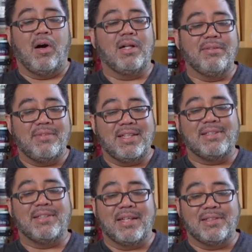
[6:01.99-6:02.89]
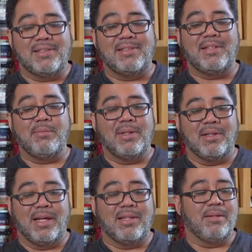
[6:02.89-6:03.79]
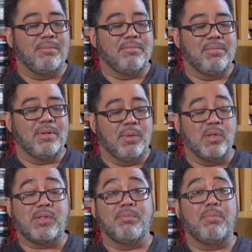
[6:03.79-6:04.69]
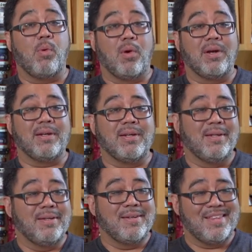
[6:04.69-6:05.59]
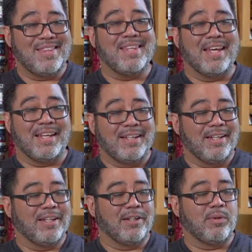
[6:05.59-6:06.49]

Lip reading: all of these things stimulate the most important thing in